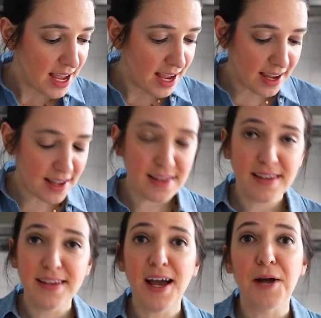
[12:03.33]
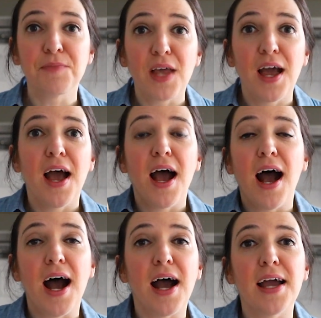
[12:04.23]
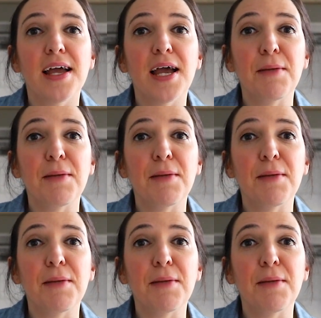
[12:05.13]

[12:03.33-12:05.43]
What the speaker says: And yeah, I